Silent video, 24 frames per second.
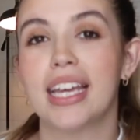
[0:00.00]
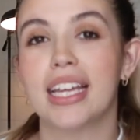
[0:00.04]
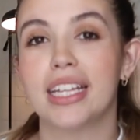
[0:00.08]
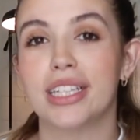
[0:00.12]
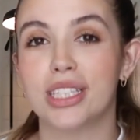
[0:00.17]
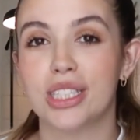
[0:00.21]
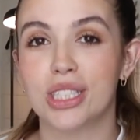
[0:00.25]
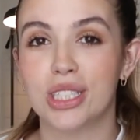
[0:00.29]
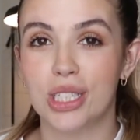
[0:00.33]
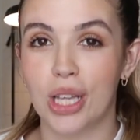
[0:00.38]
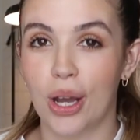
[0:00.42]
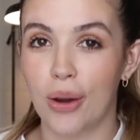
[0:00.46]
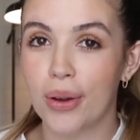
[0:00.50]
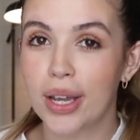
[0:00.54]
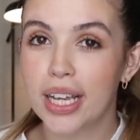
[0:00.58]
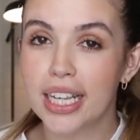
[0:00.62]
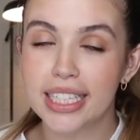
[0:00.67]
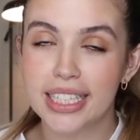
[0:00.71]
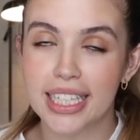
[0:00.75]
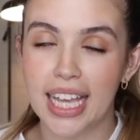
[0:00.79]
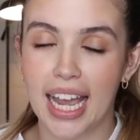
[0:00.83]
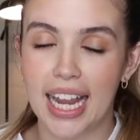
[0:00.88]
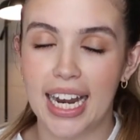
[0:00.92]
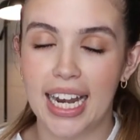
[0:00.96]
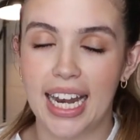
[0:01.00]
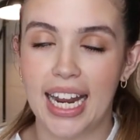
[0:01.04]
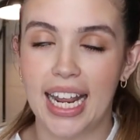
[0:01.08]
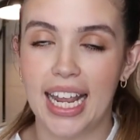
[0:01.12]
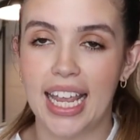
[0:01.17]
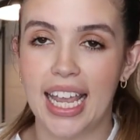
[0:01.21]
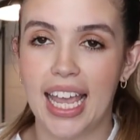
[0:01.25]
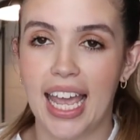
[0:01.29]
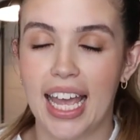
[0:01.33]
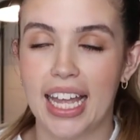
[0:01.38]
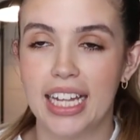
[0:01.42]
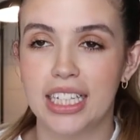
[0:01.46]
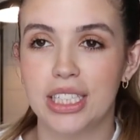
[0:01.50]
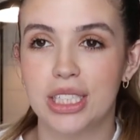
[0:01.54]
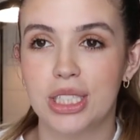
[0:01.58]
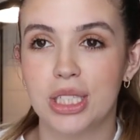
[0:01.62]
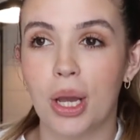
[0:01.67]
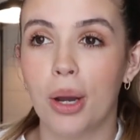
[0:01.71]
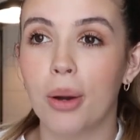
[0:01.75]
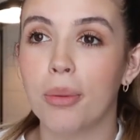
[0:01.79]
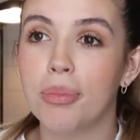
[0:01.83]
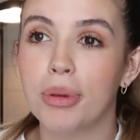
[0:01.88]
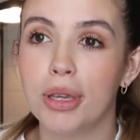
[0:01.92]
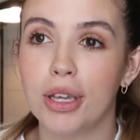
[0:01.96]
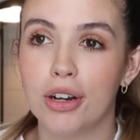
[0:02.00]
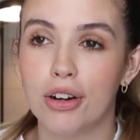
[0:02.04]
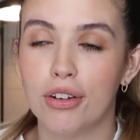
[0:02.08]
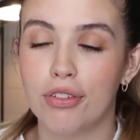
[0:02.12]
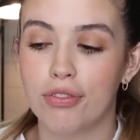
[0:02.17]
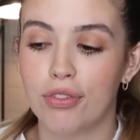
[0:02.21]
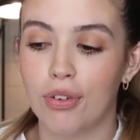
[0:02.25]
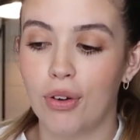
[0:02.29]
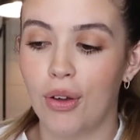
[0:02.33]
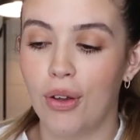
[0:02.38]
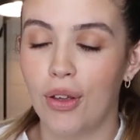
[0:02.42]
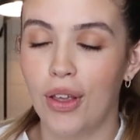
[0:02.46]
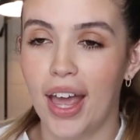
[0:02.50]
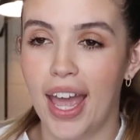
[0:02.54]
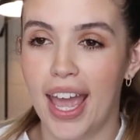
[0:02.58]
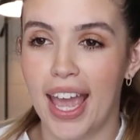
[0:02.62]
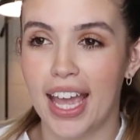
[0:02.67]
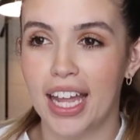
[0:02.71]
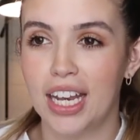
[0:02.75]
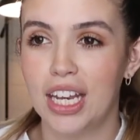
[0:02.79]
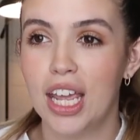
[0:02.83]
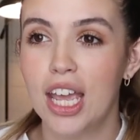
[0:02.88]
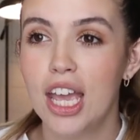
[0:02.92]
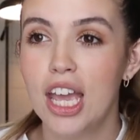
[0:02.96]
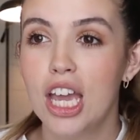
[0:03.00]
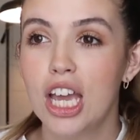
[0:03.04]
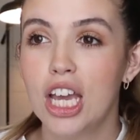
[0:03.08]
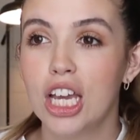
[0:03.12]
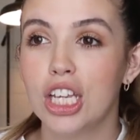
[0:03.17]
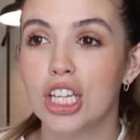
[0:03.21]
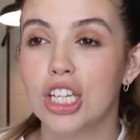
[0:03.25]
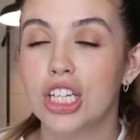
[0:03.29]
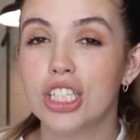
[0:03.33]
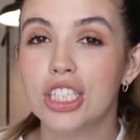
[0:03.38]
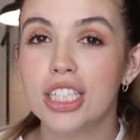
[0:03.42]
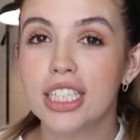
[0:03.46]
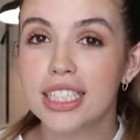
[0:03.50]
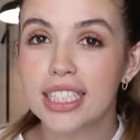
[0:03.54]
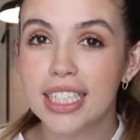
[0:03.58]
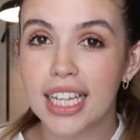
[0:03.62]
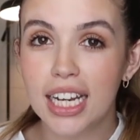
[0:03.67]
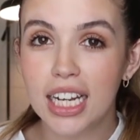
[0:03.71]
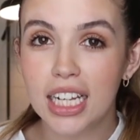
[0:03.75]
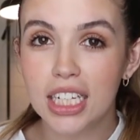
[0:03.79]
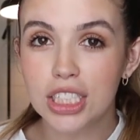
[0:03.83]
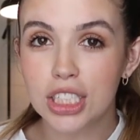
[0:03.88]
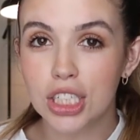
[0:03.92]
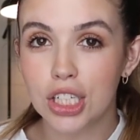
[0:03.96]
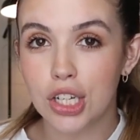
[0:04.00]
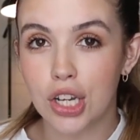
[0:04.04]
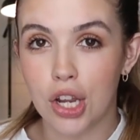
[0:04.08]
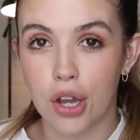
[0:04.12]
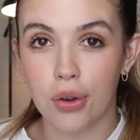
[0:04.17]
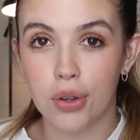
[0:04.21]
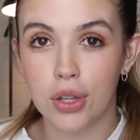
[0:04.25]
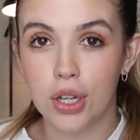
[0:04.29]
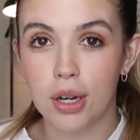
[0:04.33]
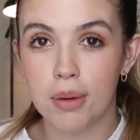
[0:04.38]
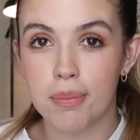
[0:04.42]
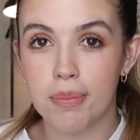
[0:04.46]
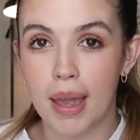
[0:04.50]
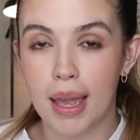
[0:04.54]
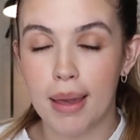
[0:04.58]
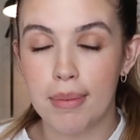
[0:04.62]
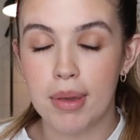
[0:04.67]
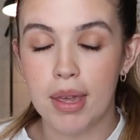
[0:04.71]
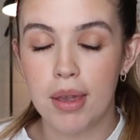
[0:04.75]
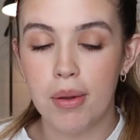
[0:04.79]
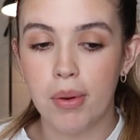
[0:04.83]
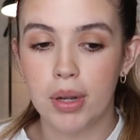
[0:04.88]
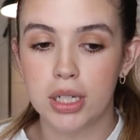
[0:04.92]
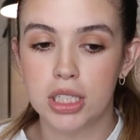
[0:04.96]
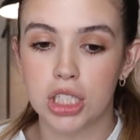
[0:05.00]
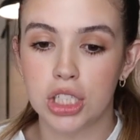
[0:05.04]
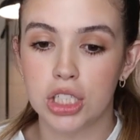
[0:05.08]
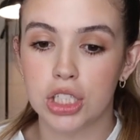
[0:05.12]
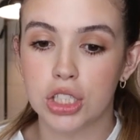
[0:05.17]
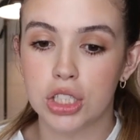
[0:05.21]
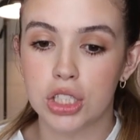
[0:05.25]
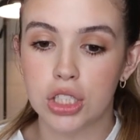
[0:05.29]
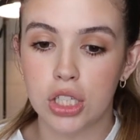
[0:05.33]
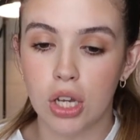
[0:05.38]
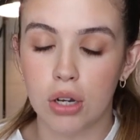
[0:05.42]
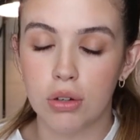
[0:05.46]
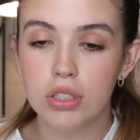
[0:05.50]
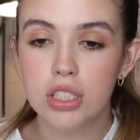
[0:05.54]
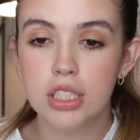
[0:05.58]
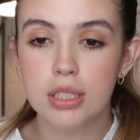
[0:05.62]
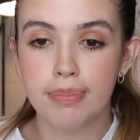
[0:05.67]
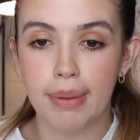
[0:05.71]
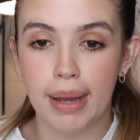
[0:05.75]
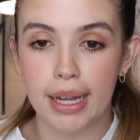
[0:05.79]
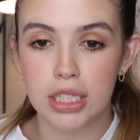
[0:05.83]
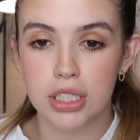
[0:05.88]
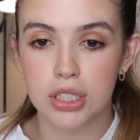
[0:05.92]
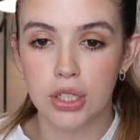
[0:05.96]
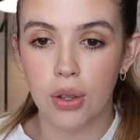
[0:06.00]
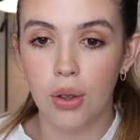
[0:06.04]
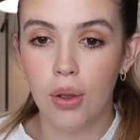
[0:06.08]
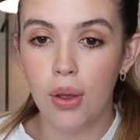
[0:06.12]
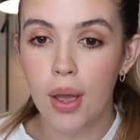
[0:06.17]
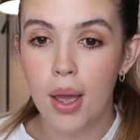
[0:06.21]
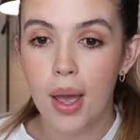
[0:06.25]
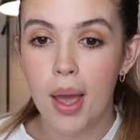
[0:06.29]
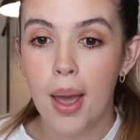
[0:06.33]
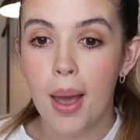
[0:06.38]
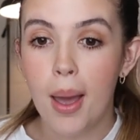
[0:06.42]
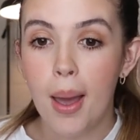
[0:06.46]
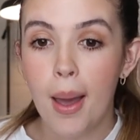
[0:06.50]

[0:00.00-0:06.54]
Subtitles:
It's so exciting and so beautiful, and you're just getting to know your baby, which is so special.